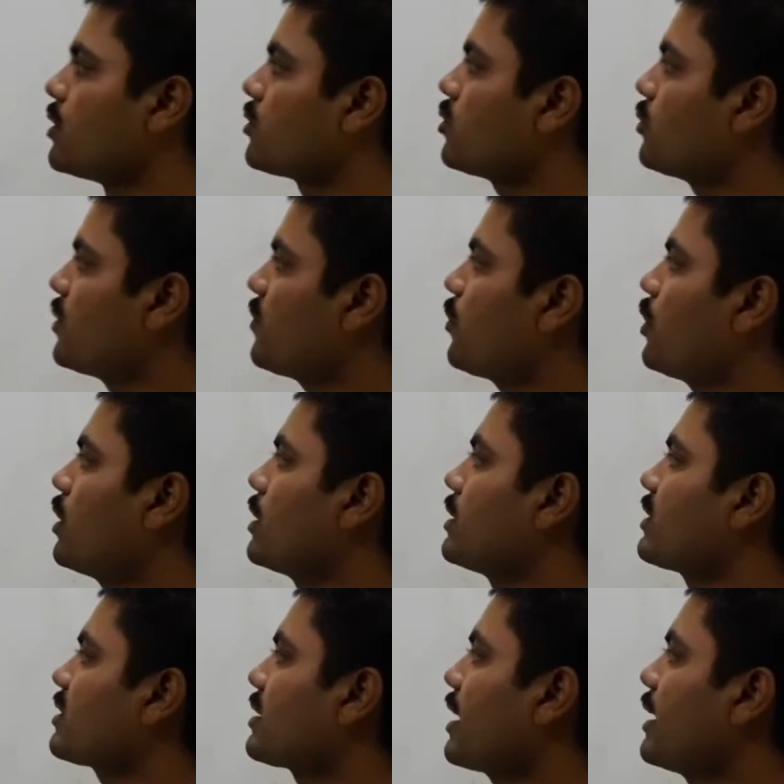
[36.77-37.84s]
So before
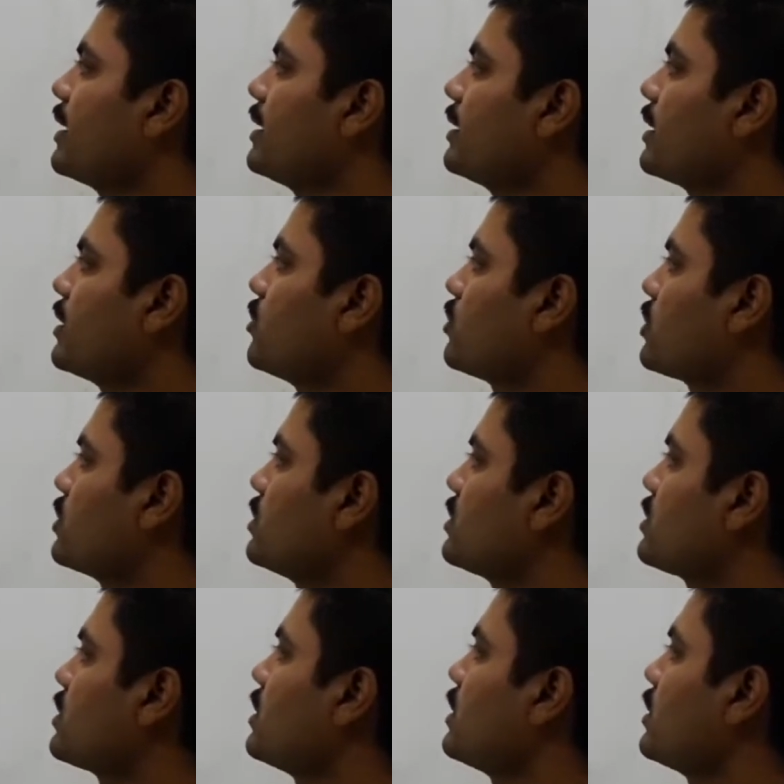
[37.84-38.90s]
understanding the
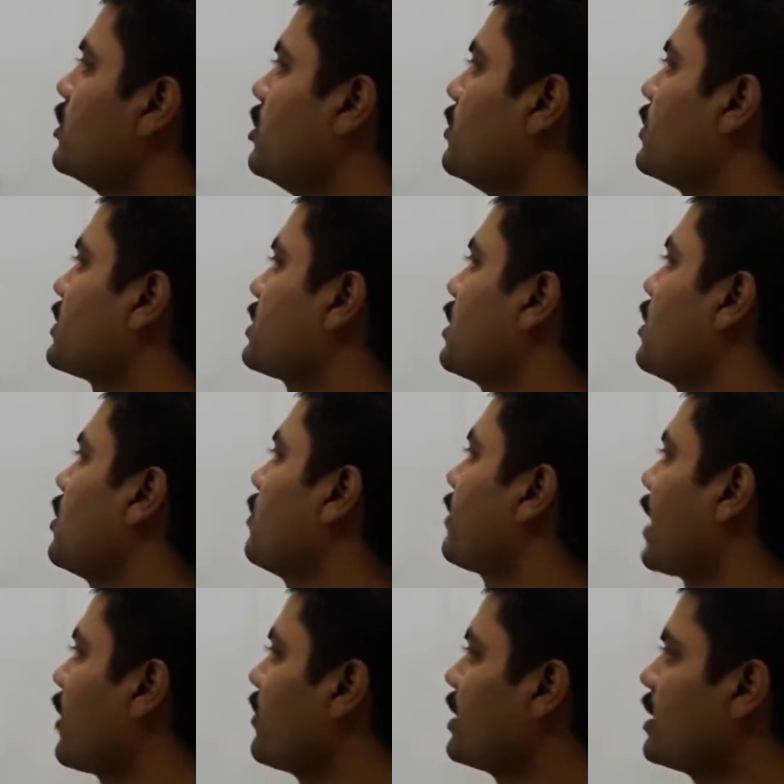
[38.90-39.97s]
Newton's universal law of
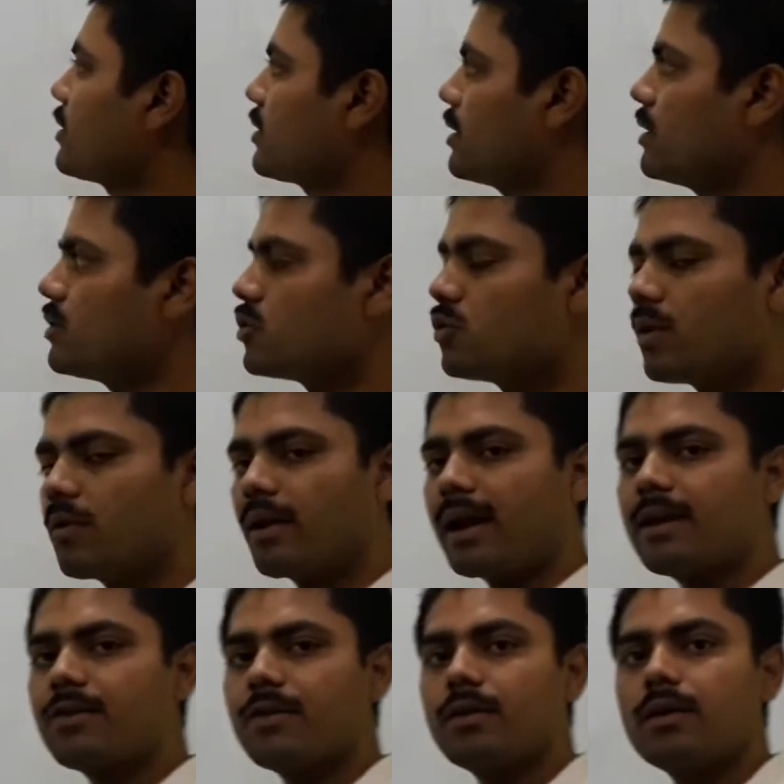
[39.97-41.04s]
gravitation, you
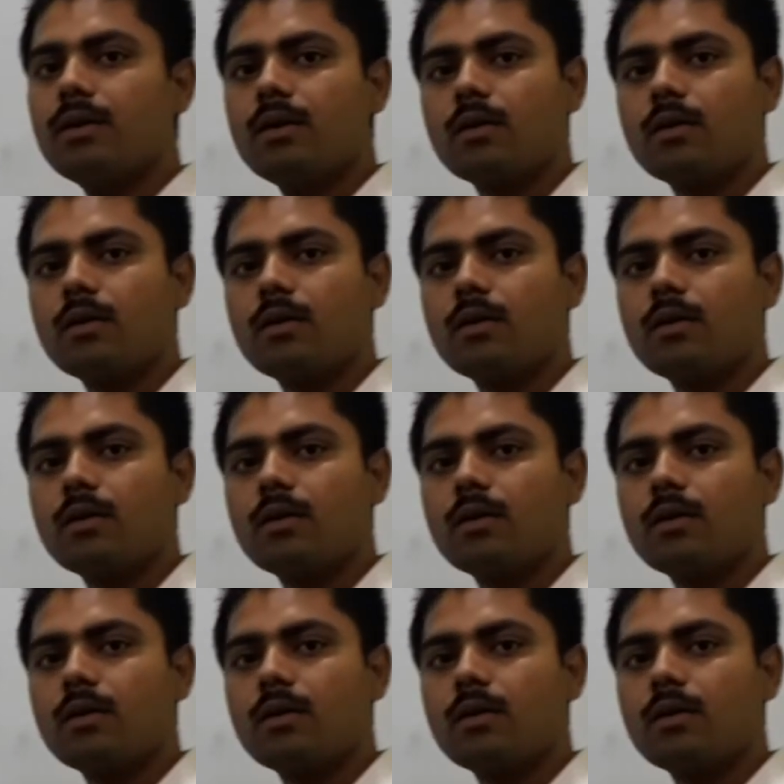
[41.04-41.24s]
can